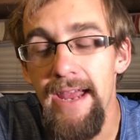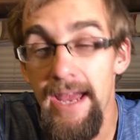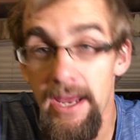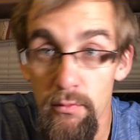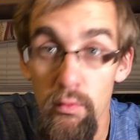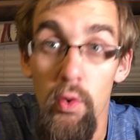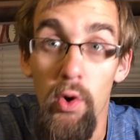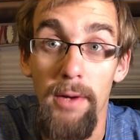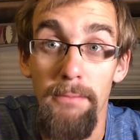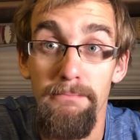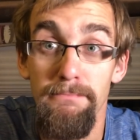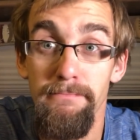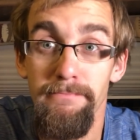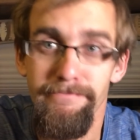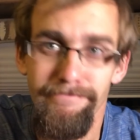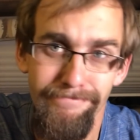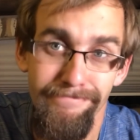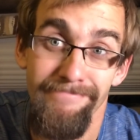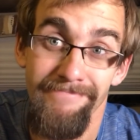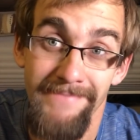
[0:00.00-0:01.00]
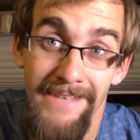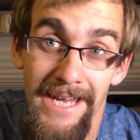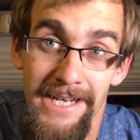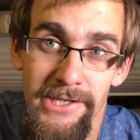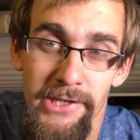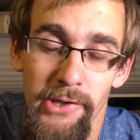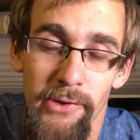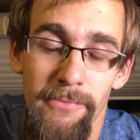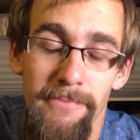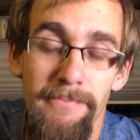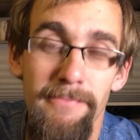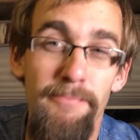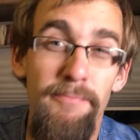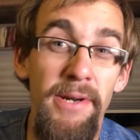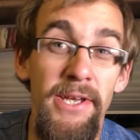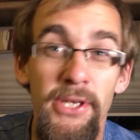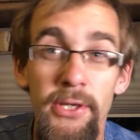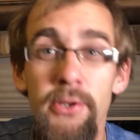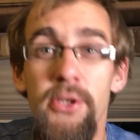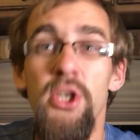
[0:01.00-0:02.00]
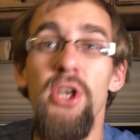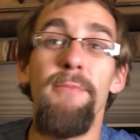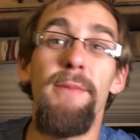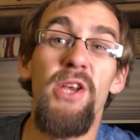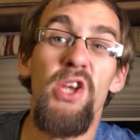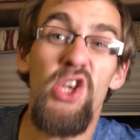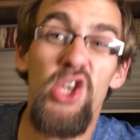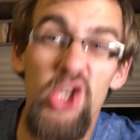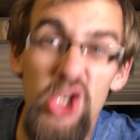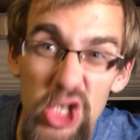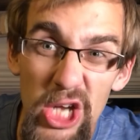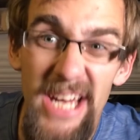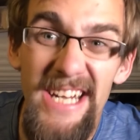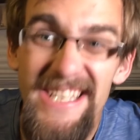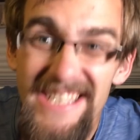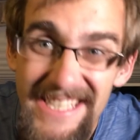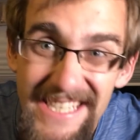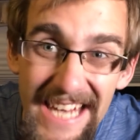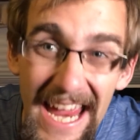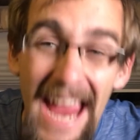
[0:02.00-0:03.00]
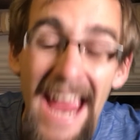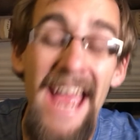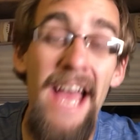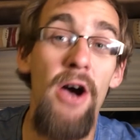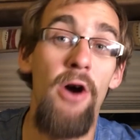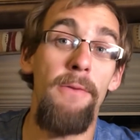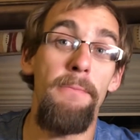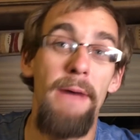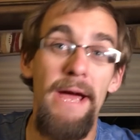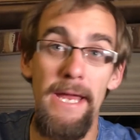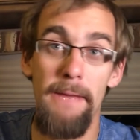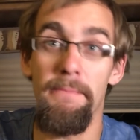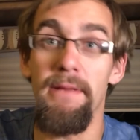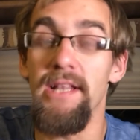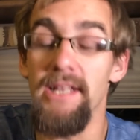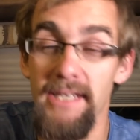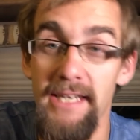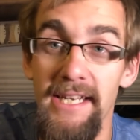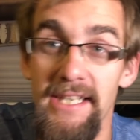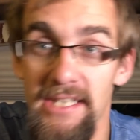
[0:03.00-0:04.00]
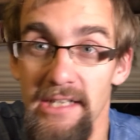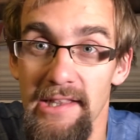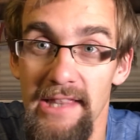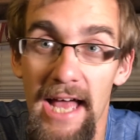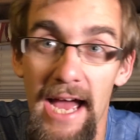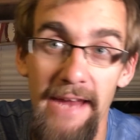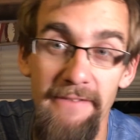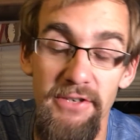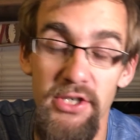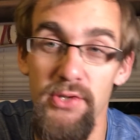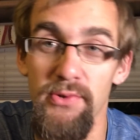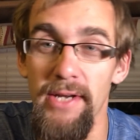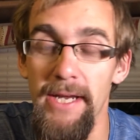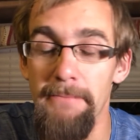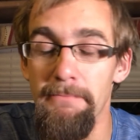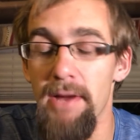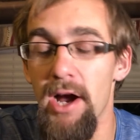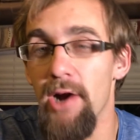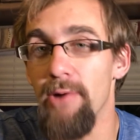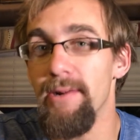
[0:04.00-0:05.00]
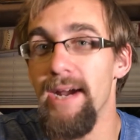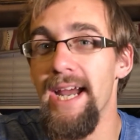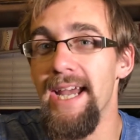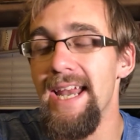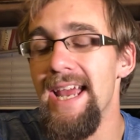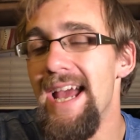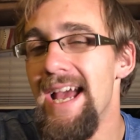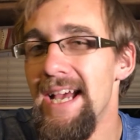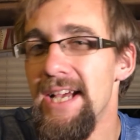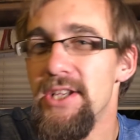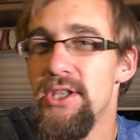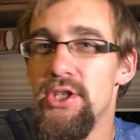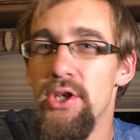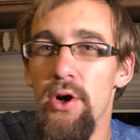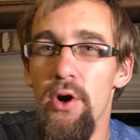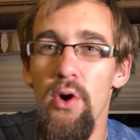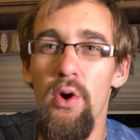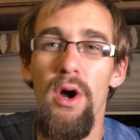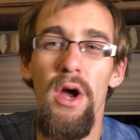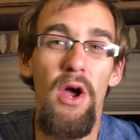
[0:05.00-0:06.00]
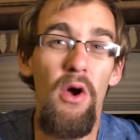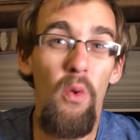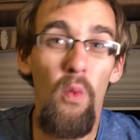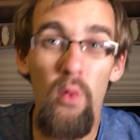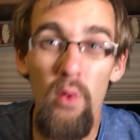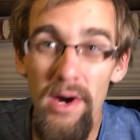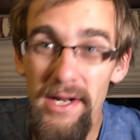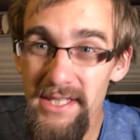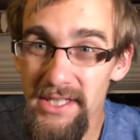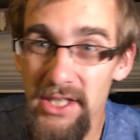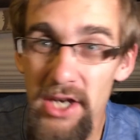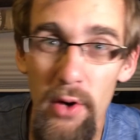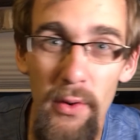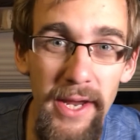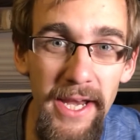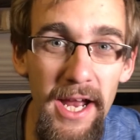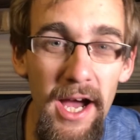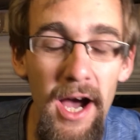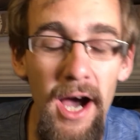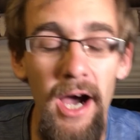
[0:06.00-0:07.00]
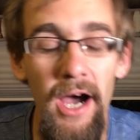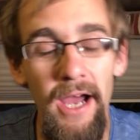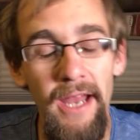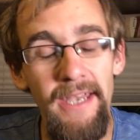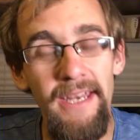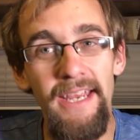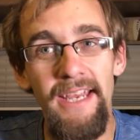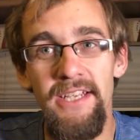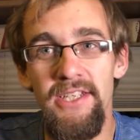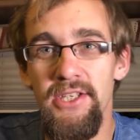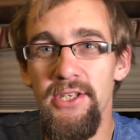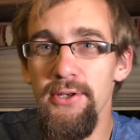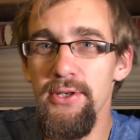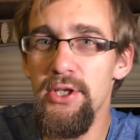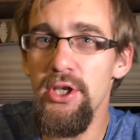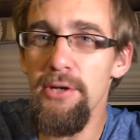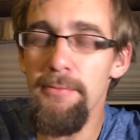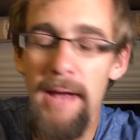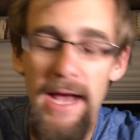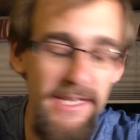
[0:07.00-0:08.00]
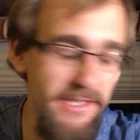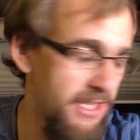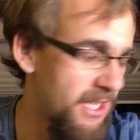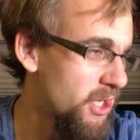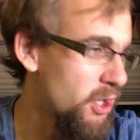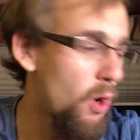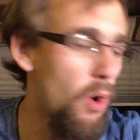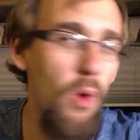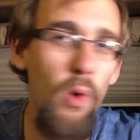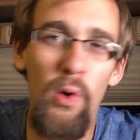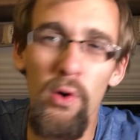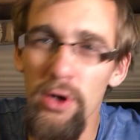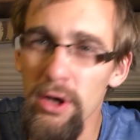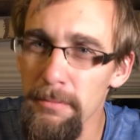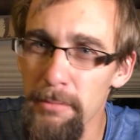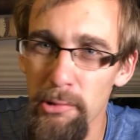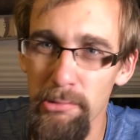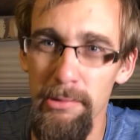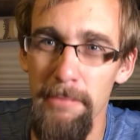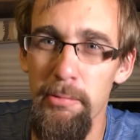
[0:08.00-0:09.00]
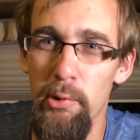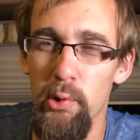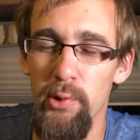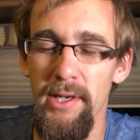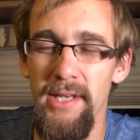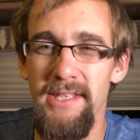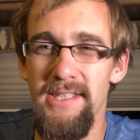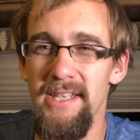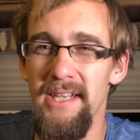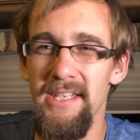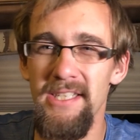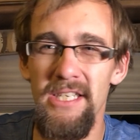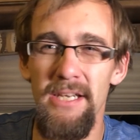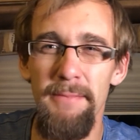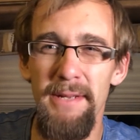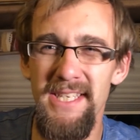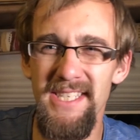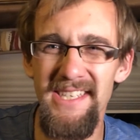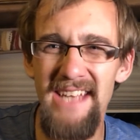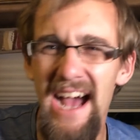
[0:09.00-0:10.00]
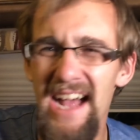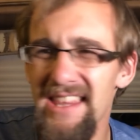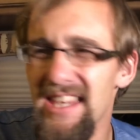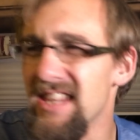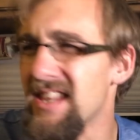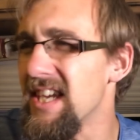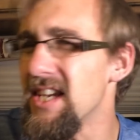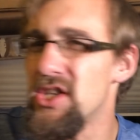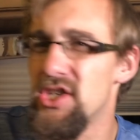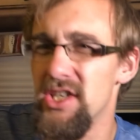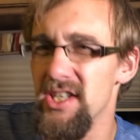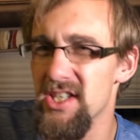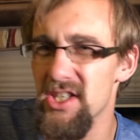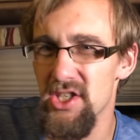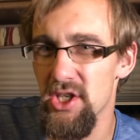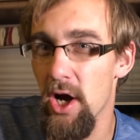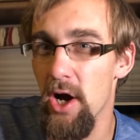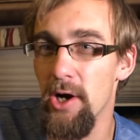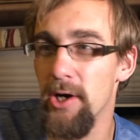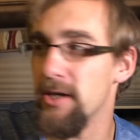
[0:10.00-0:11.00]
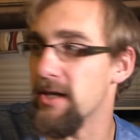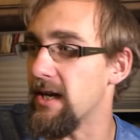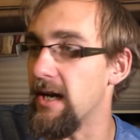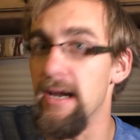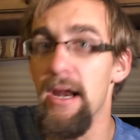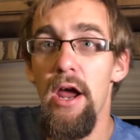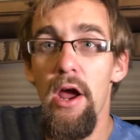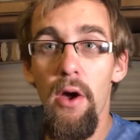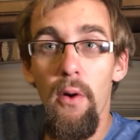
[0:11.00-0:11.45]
And warm. That too. But YouTube has shut down my ability to live stream, all right? So what's going on is YouTube has this horrible reporting system. It's not that they just target